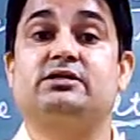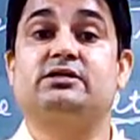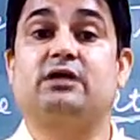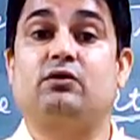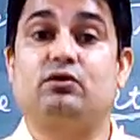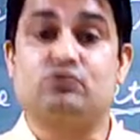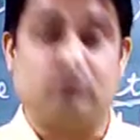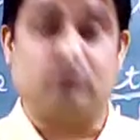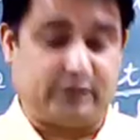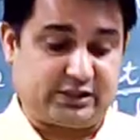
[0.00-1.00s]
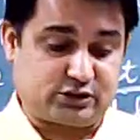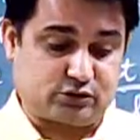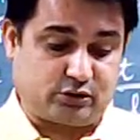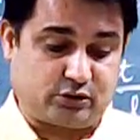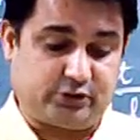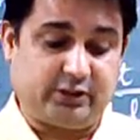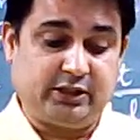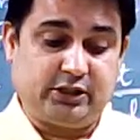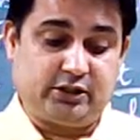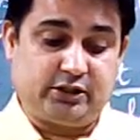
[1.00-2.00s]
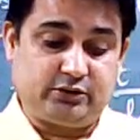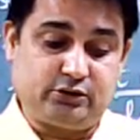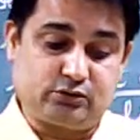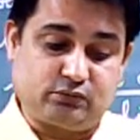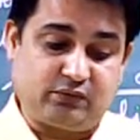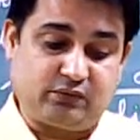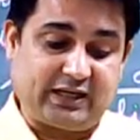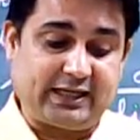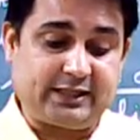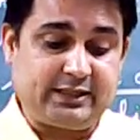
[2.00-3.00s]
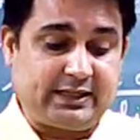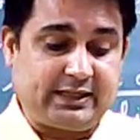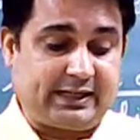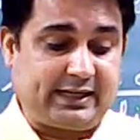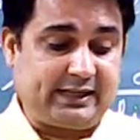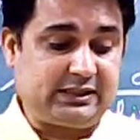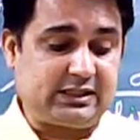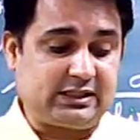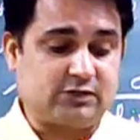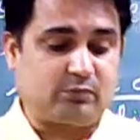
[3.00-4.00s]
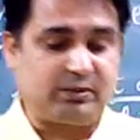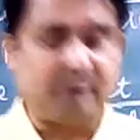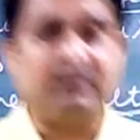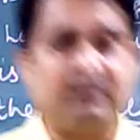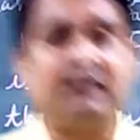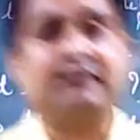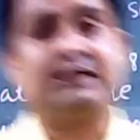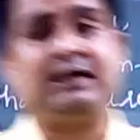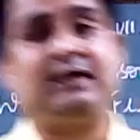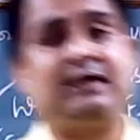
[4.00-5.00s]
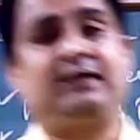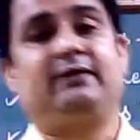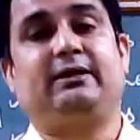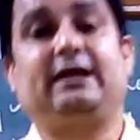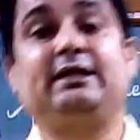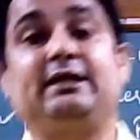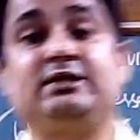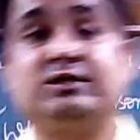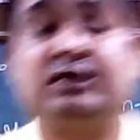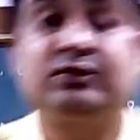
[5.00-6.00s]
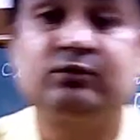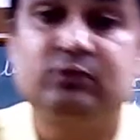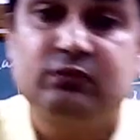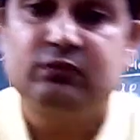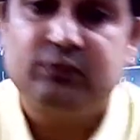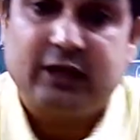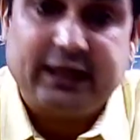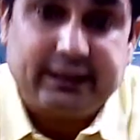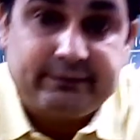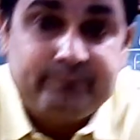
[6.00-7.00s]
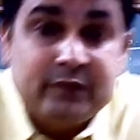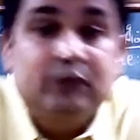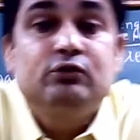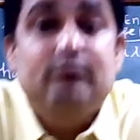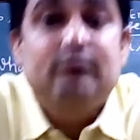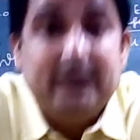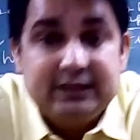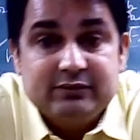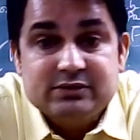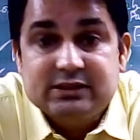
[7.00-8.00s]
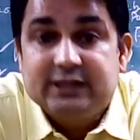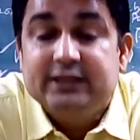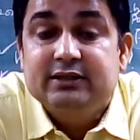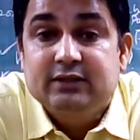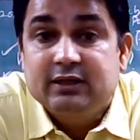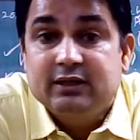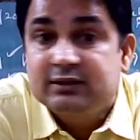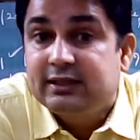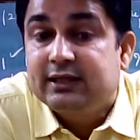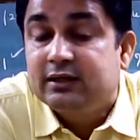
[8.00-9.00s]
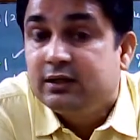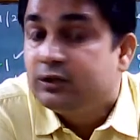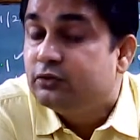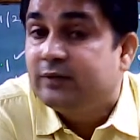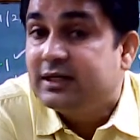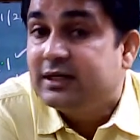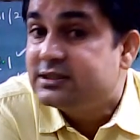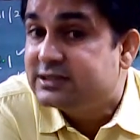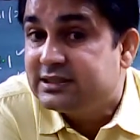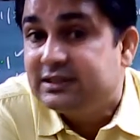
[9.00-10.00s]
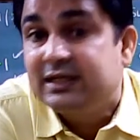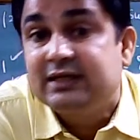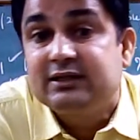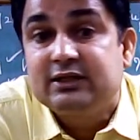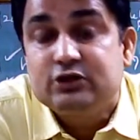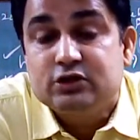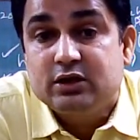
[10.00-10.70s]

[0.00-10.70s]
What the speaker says: are also destroyed due to fire, and hundreds of people are killed and injured due to fire. You might have studied there. You might see there in the news,